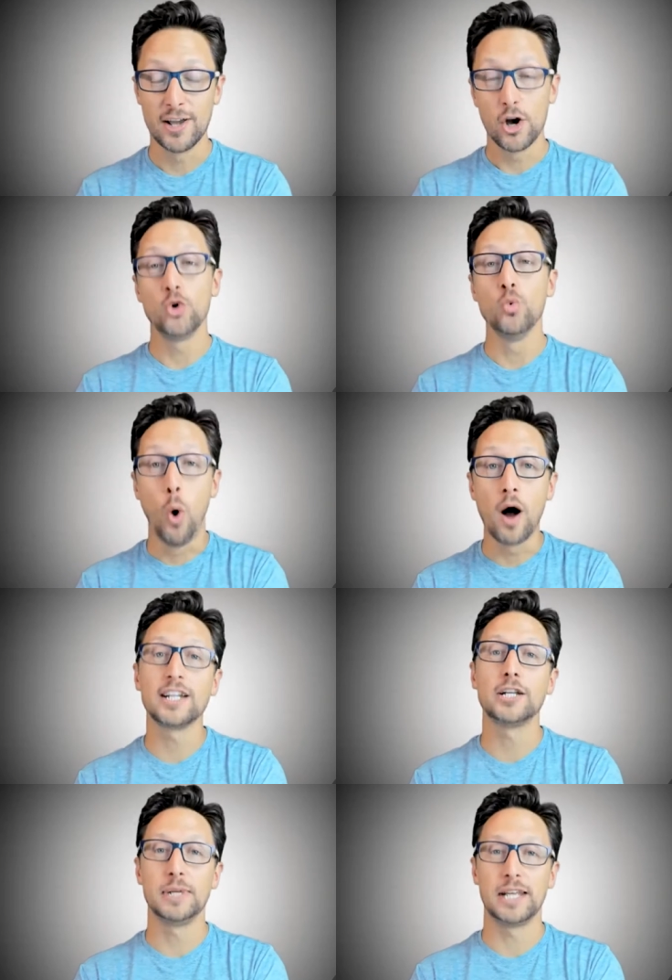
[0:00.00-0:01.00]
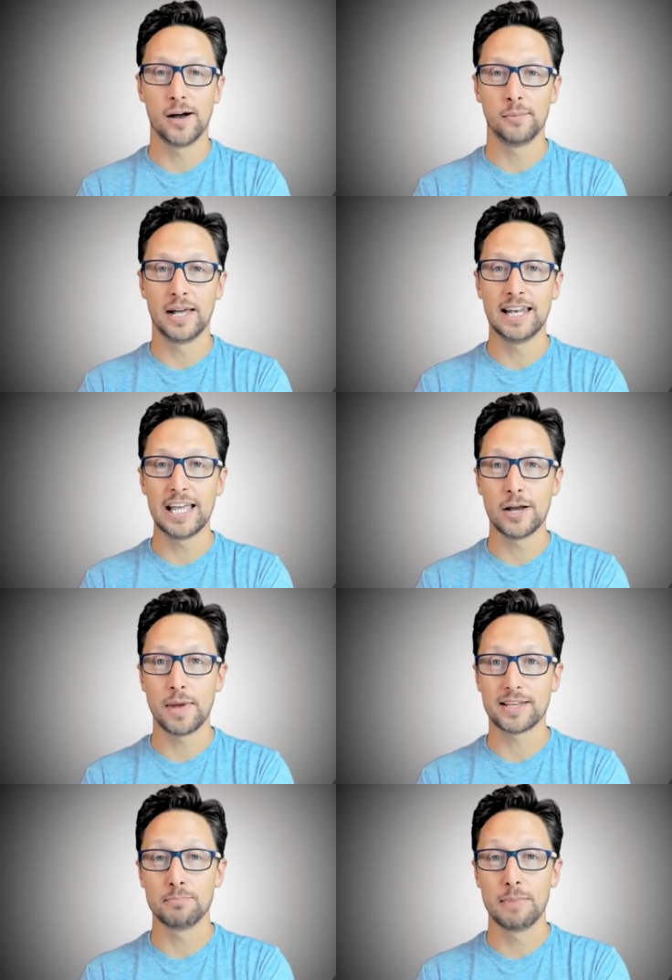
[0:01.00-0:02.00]
who wanted to become an
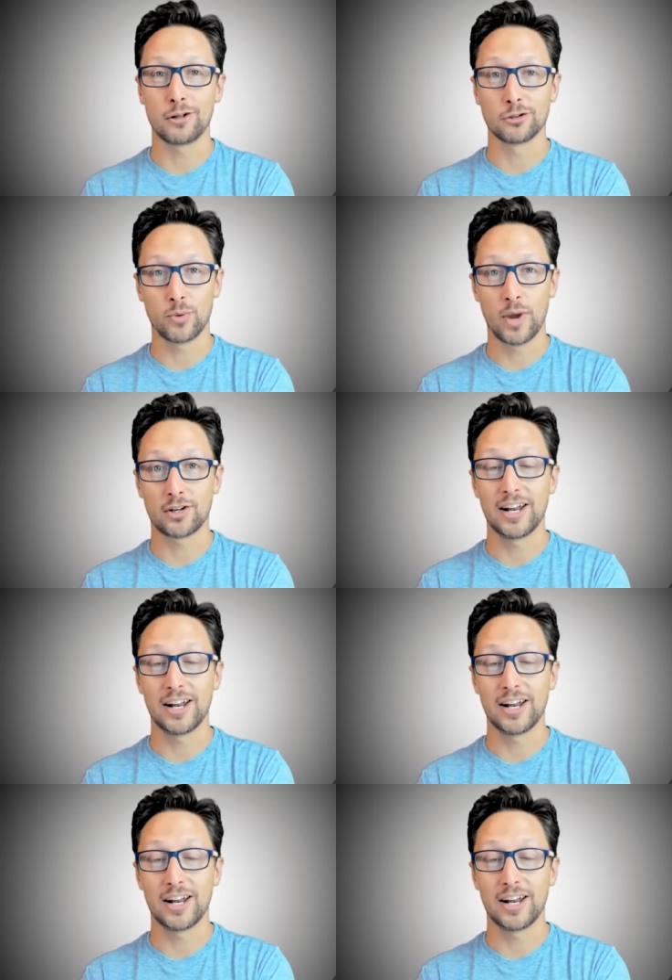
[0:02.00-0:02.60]
EMS medical director,